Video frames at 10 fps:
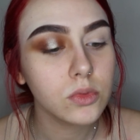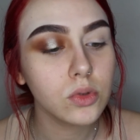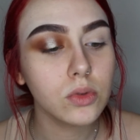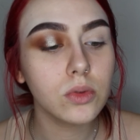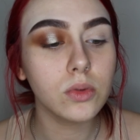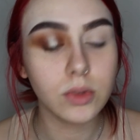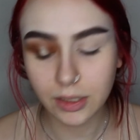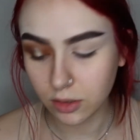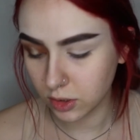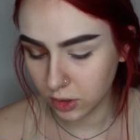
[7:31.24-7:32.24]
Ooh,
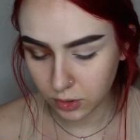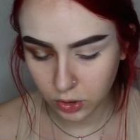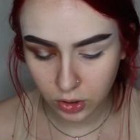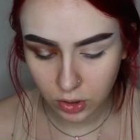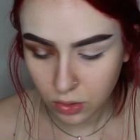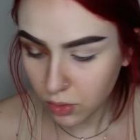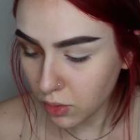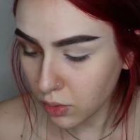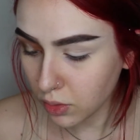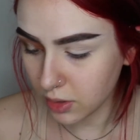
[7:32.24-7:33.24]
that looks
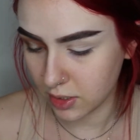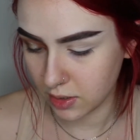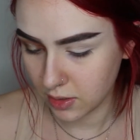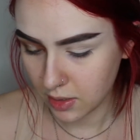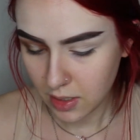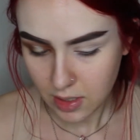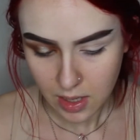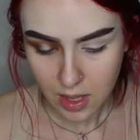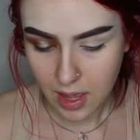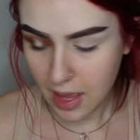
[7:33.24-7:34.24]
cute.
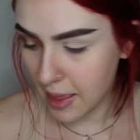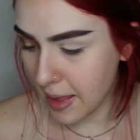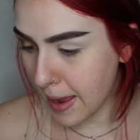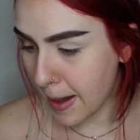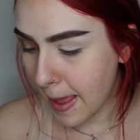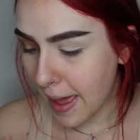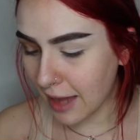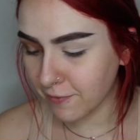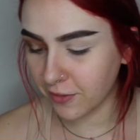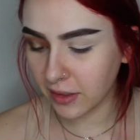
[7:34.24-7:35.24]
And then
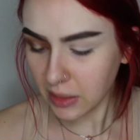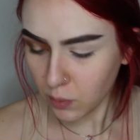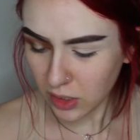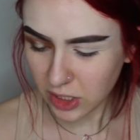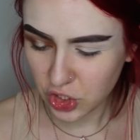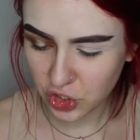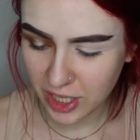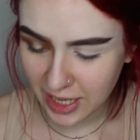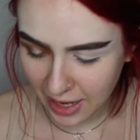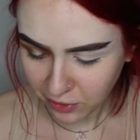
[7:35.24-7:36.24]
I really want to
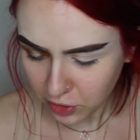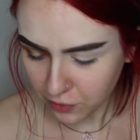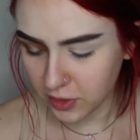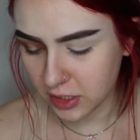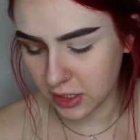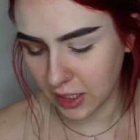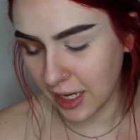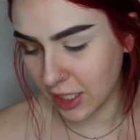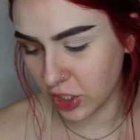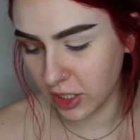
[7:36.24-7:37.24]
try, I don't know if this is
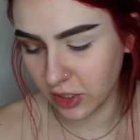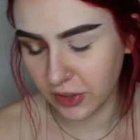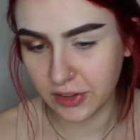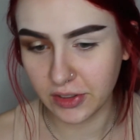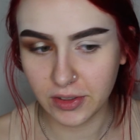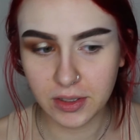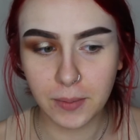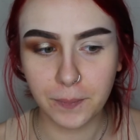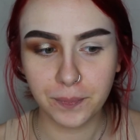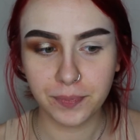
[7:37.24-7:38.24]
going to actually look
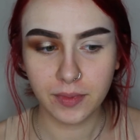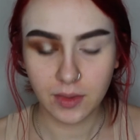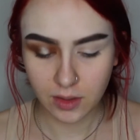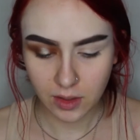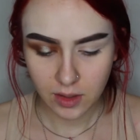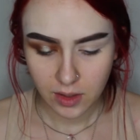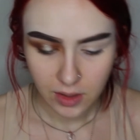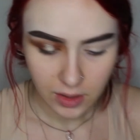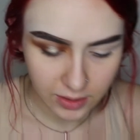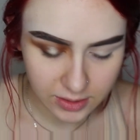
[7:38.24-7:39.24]
good.
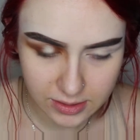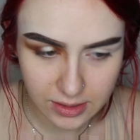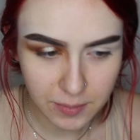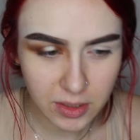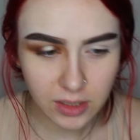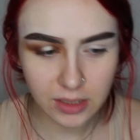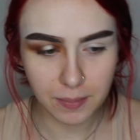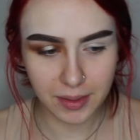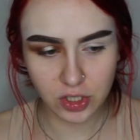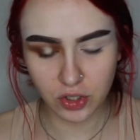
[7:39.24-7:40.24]
Because let me look in
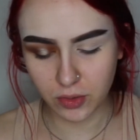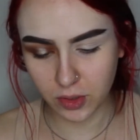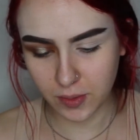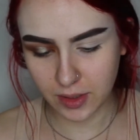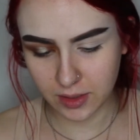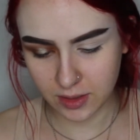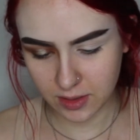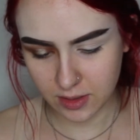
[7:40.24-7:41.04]
the picture real quick.